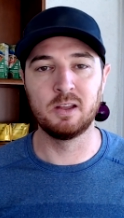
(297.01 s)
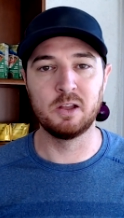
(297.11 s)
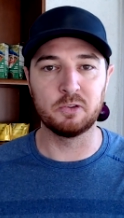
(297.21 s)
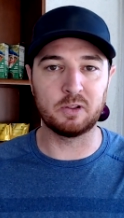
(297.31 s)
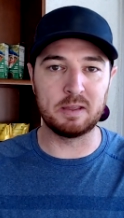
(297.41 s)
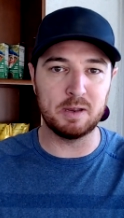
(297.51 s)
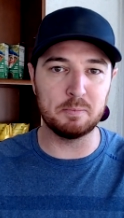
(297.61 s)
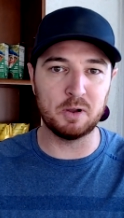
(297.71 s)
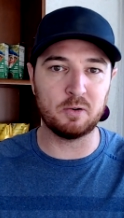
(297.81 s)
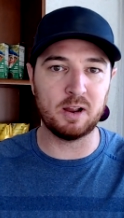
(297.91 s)
So give me your
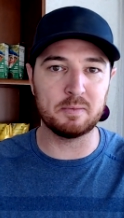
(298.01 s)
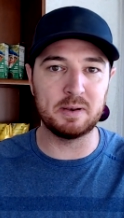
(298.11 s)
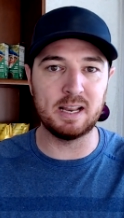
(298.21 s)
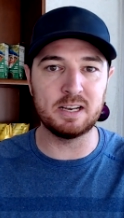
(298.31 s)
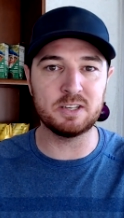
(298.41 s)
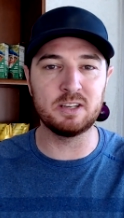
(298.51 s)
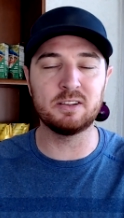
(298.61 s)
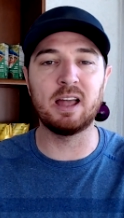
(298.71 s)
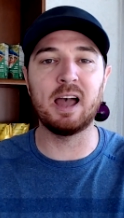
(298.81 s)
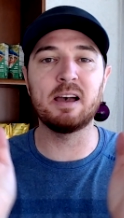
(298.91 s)
book recommendations.
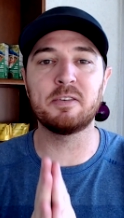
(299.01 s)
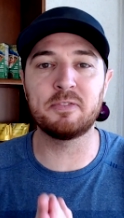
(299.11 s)
Have a